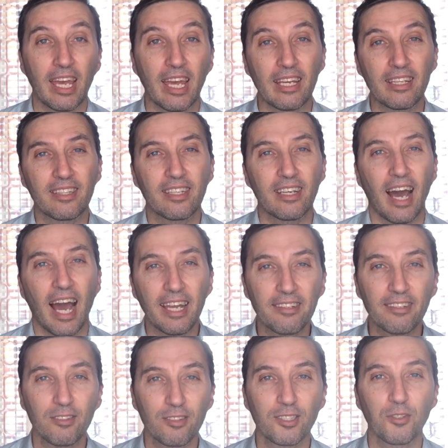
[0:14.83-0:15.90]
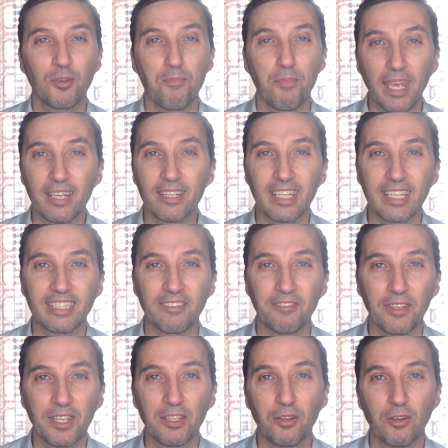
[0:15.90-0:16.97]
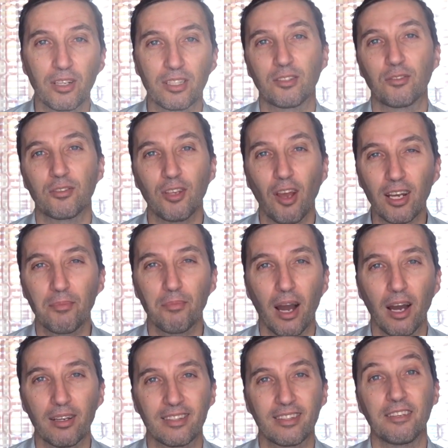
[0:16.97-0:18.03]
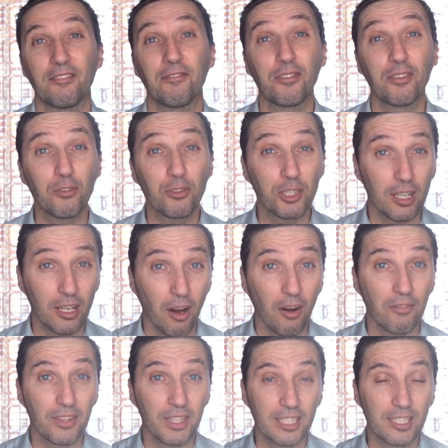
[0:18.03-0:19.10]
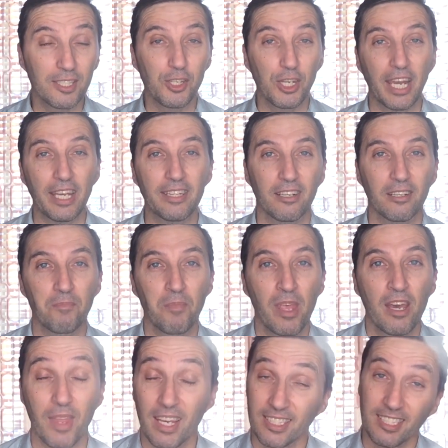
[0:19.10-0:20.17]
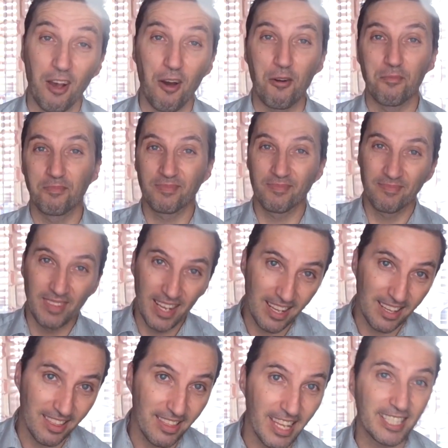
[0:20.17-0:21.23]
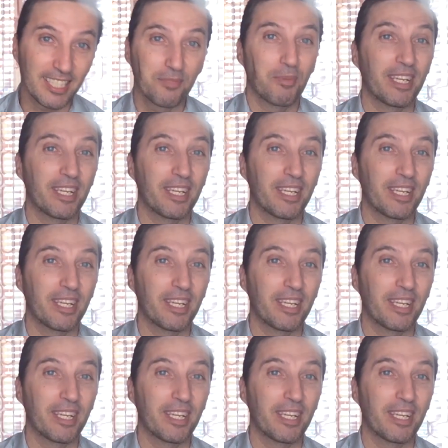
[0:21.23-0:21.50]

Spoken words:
And I thought to make this video to talk about the future of this channel. So, let's